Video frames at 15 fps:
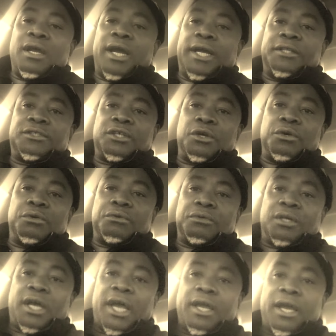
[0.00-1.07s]
And so
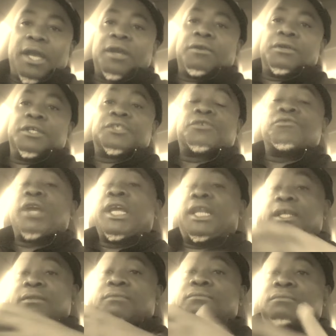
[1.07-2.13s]
anger is
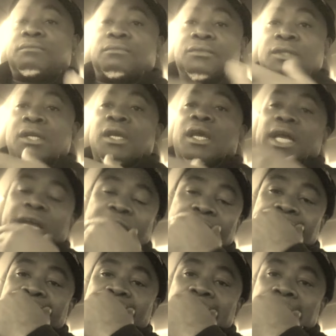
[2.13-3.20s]
created. And
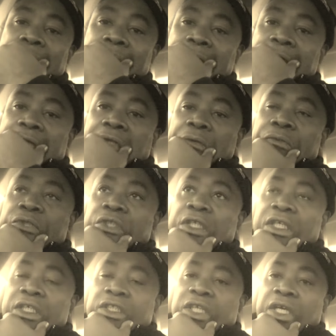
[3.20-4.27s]
even the scripture
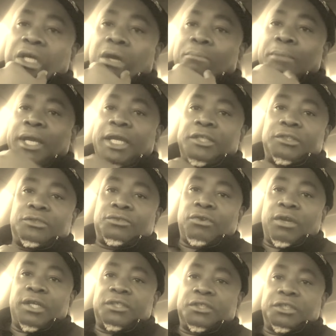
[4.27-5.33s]
says that a man
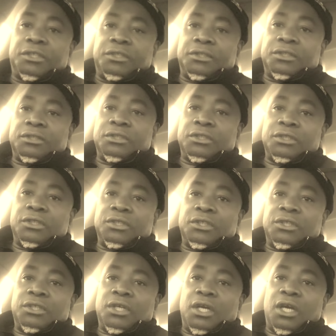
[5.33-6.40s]
treasure,
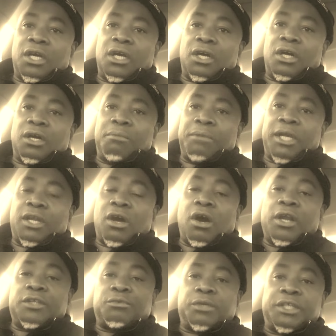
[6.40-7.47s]
uh, a man
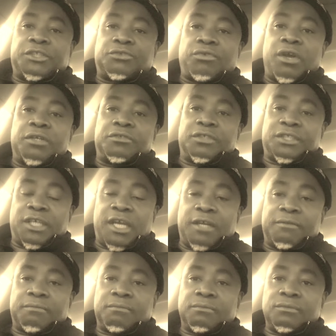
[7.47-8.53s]
heart is where his treasure is
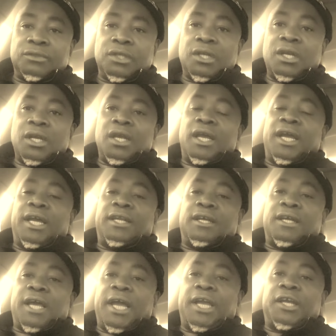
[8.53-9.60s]
at.
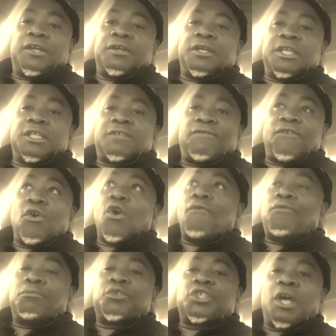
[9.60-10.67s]
And anger is
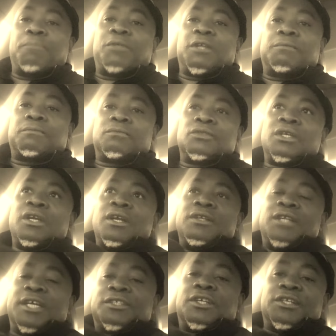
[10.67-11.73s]
formed from something
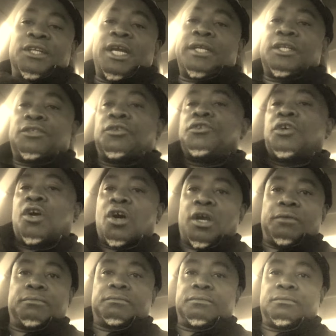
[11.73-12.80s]
that's connected to your
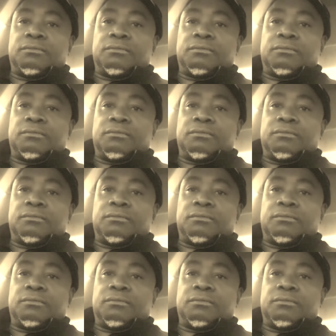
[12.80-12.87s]
heart.